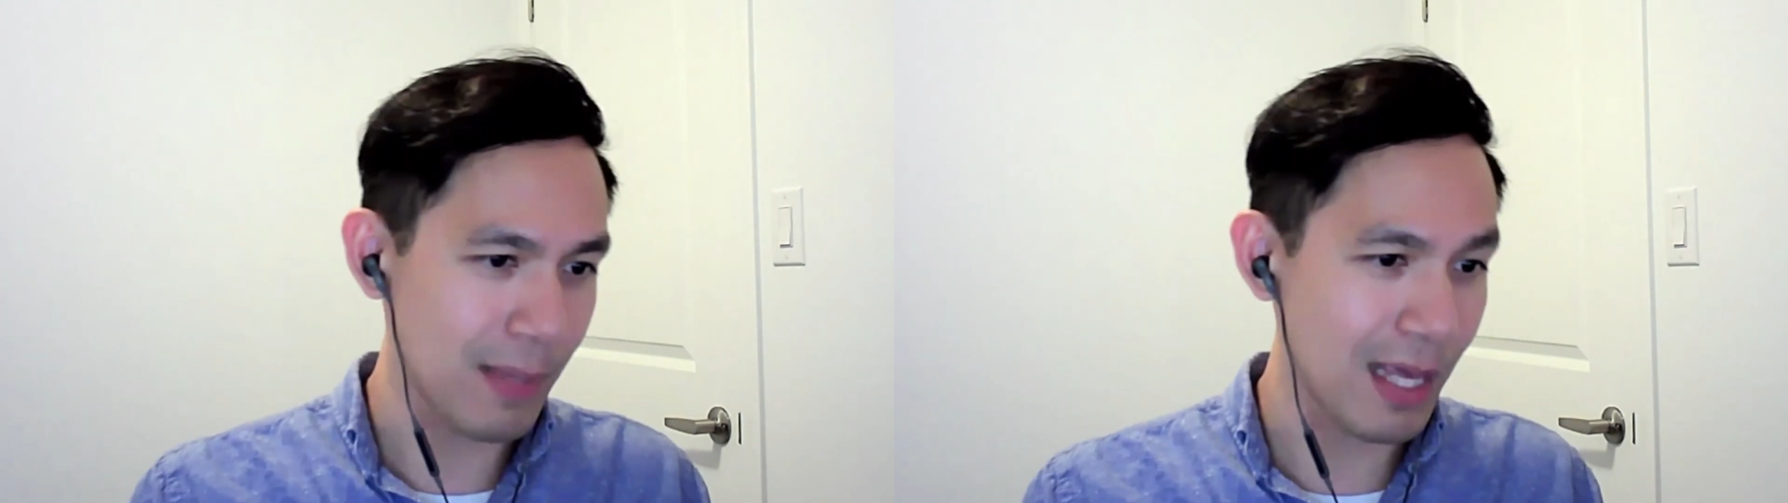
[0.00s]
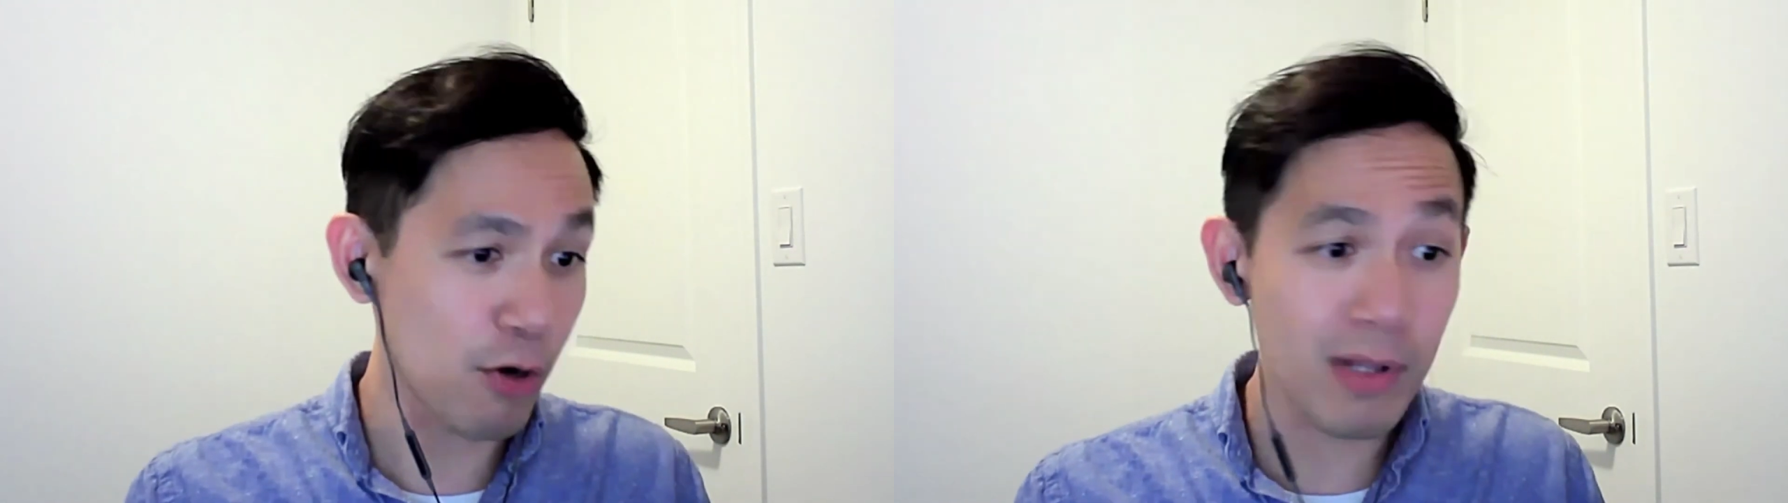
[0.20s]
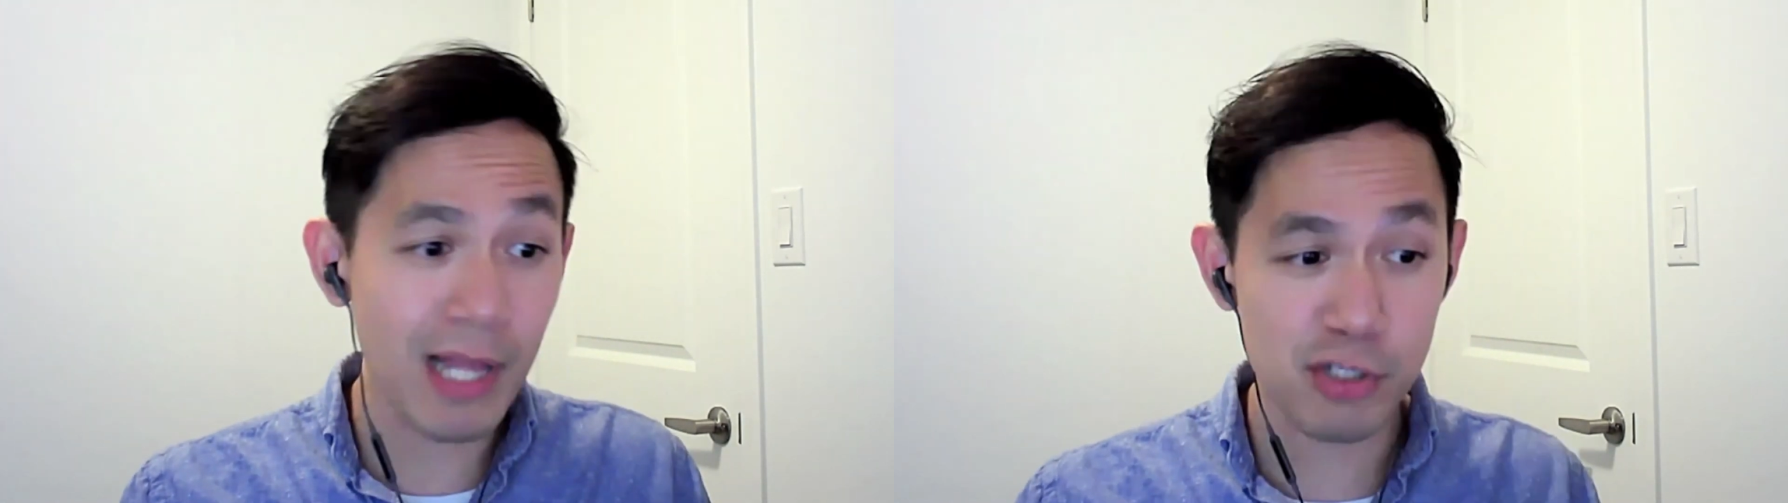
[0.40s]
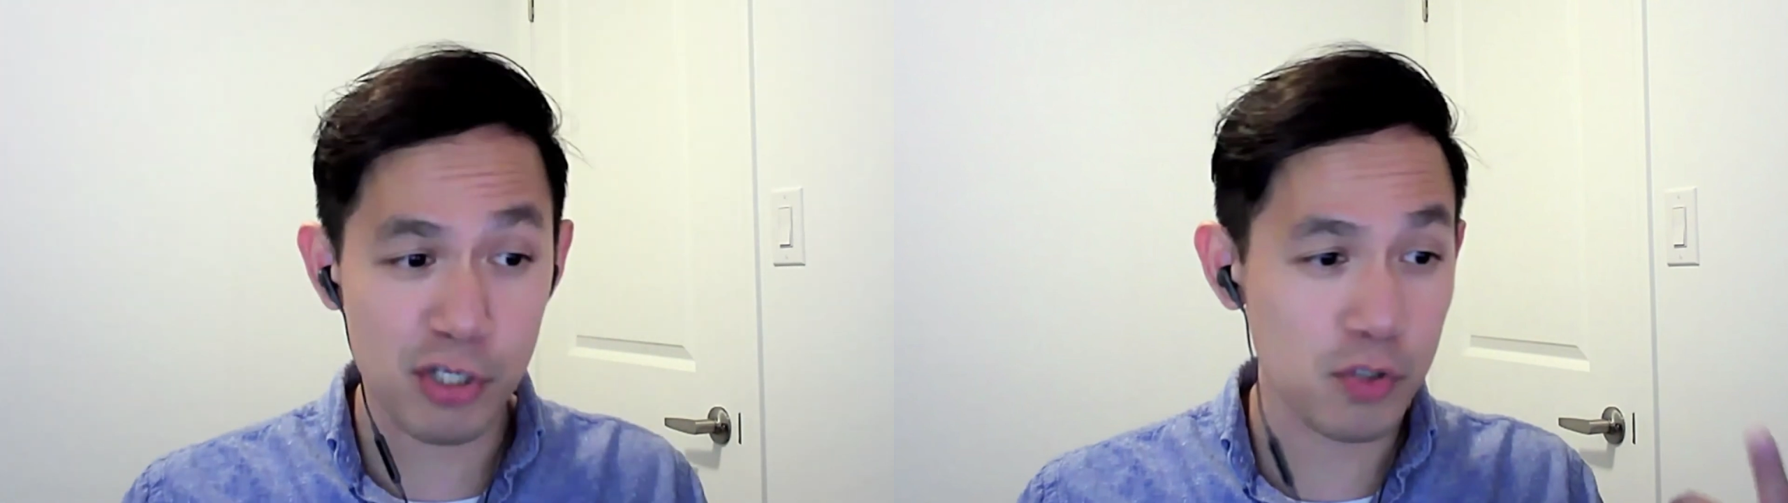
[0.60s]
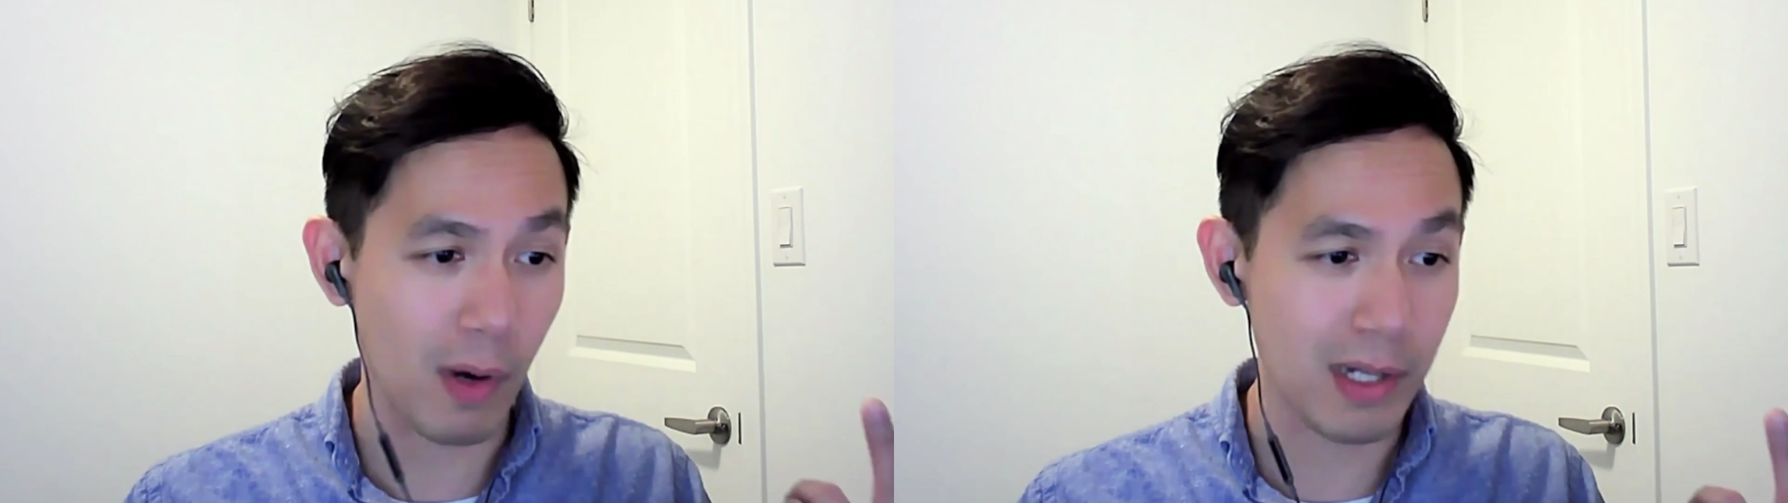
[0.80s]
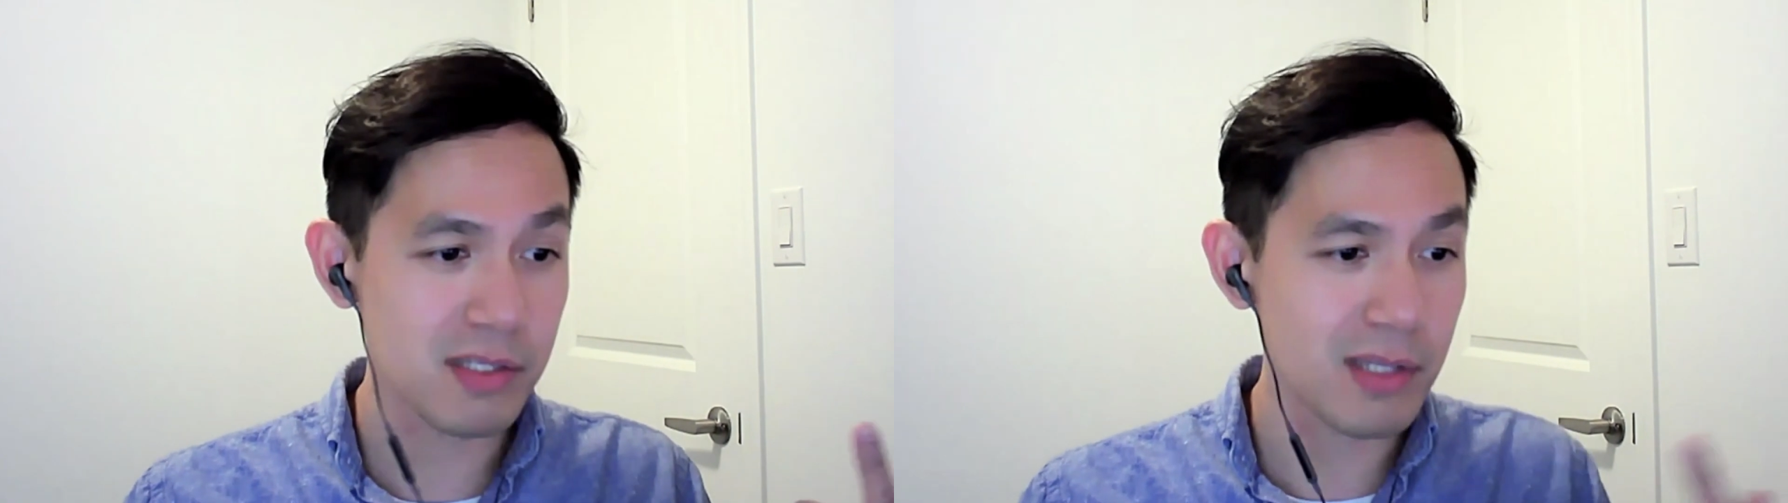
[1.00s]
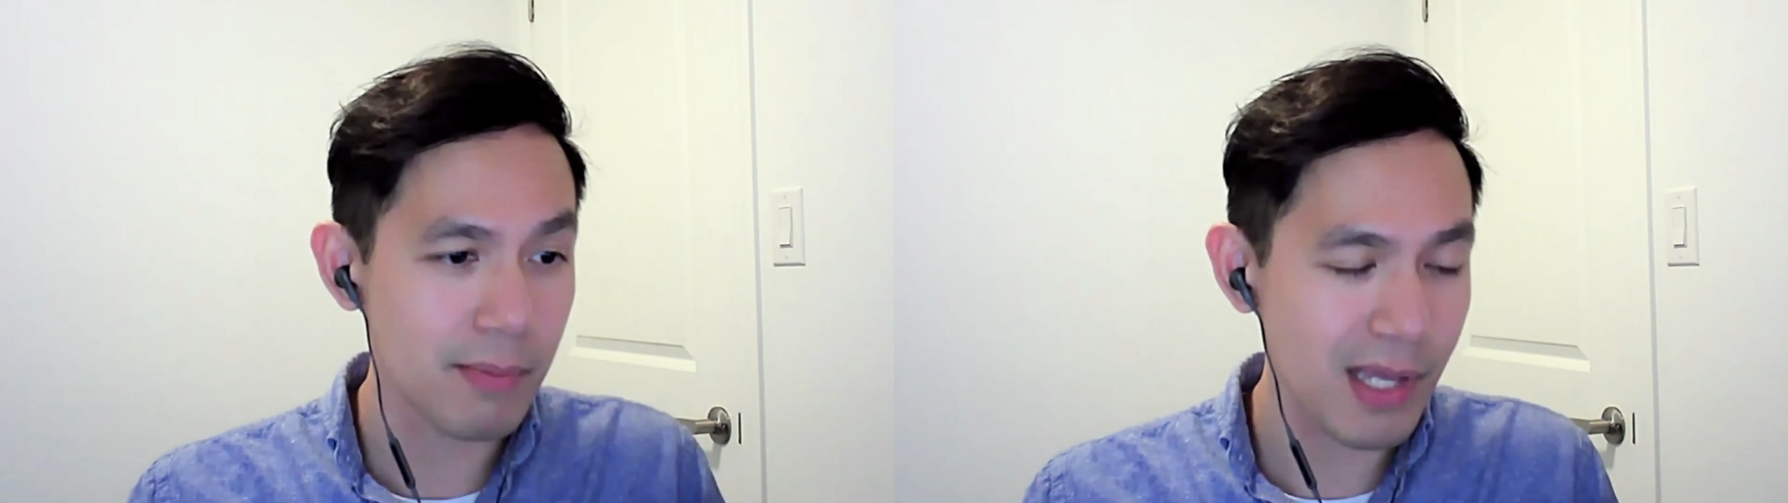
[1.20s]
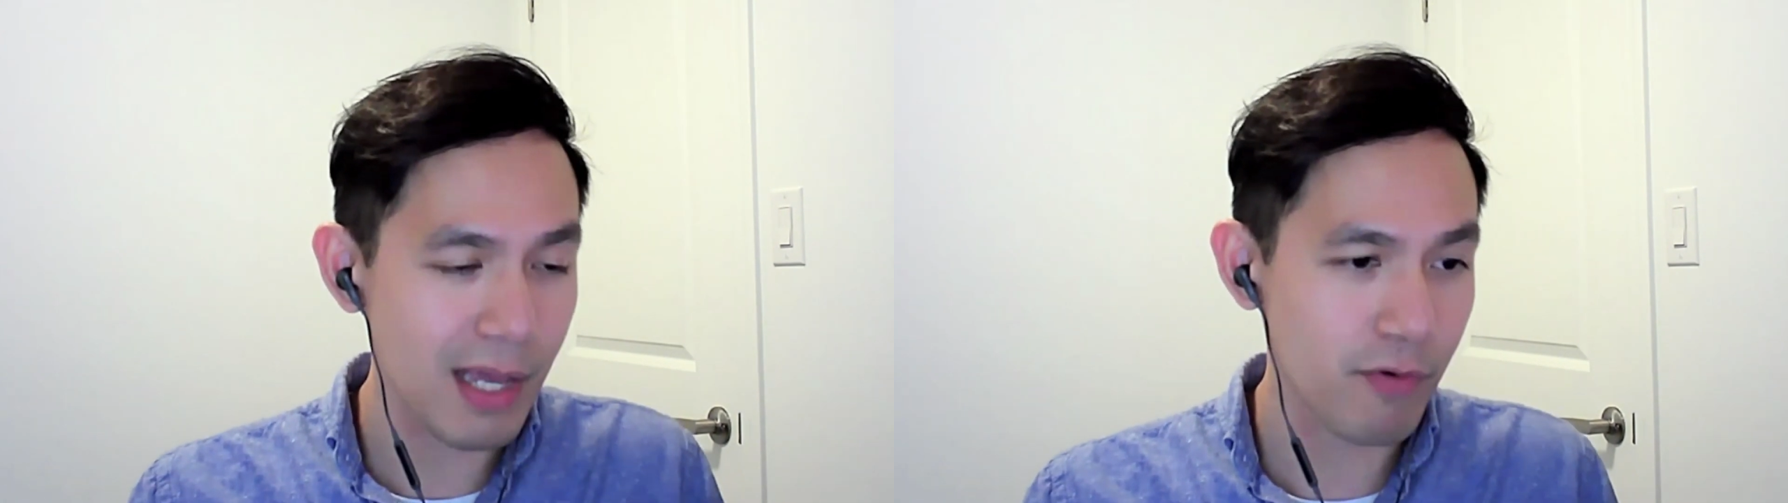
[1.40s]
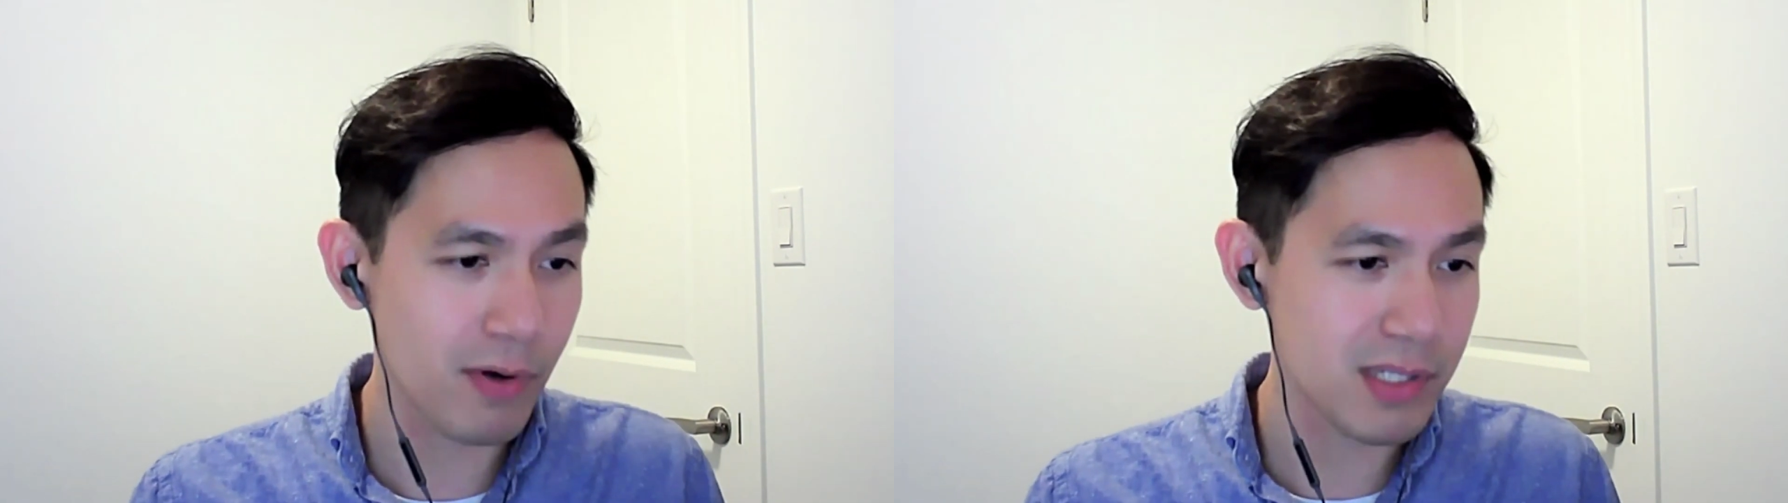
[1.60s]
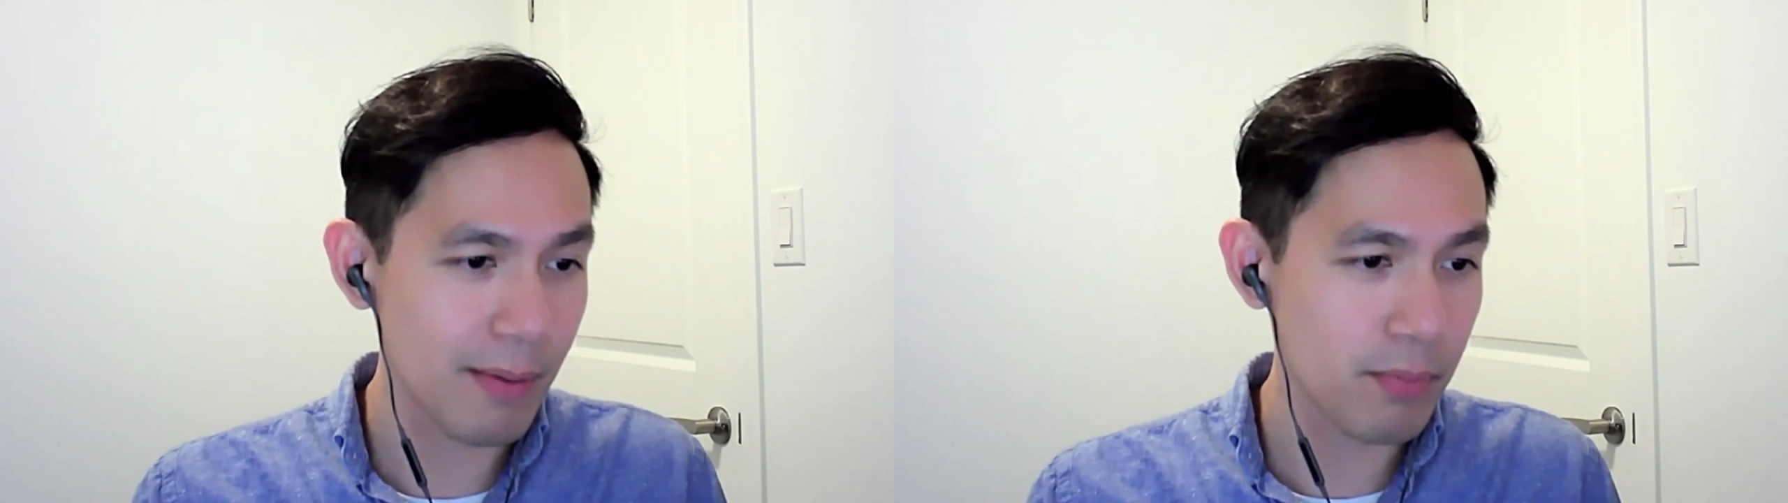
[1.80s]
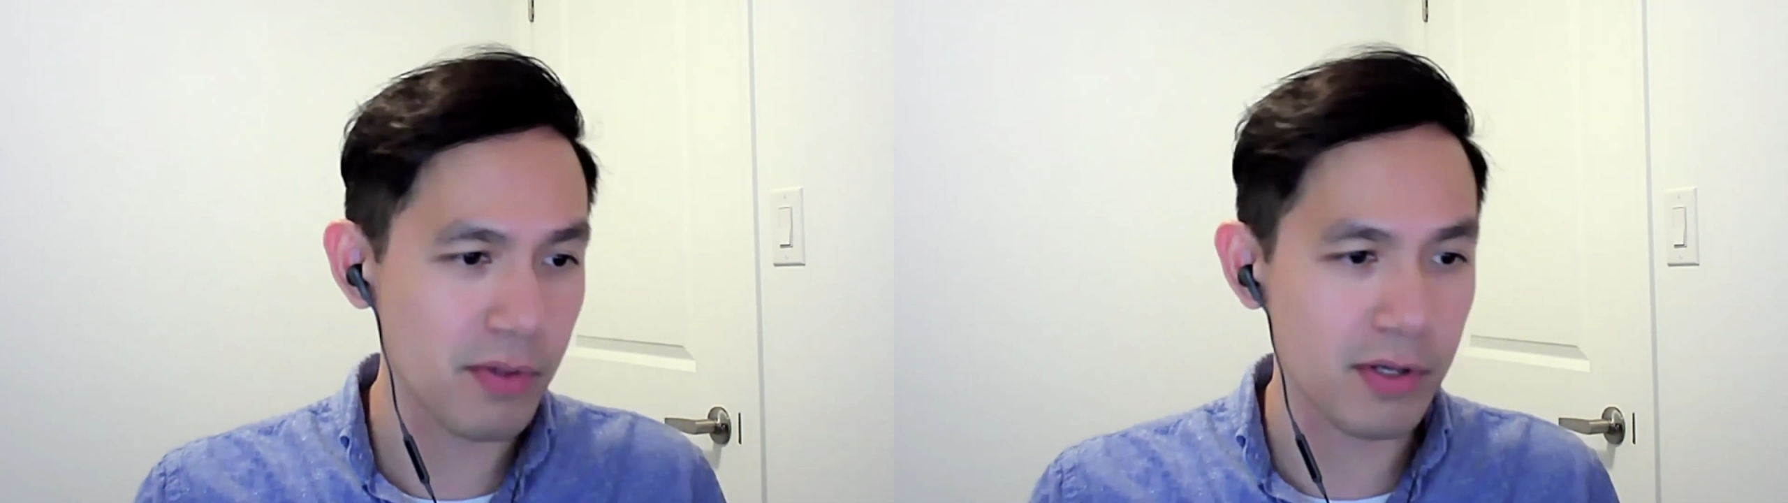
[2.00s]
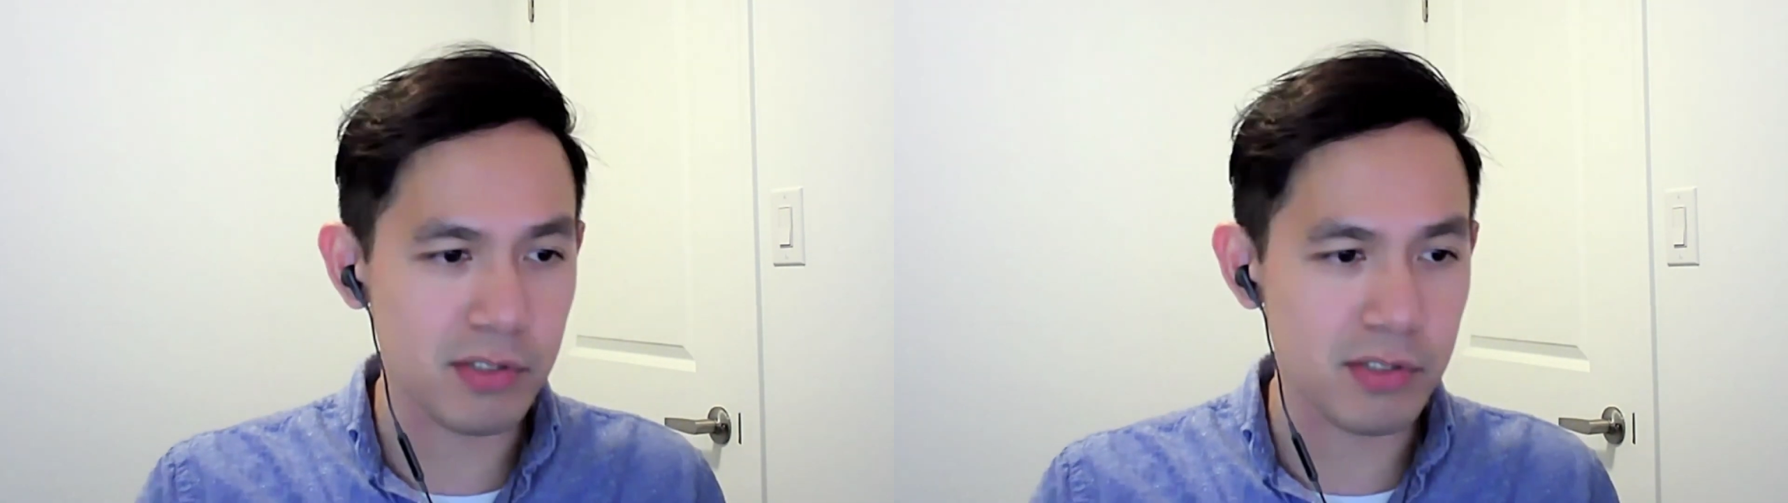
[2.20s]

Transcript: E. coli is just one subset, for example. There's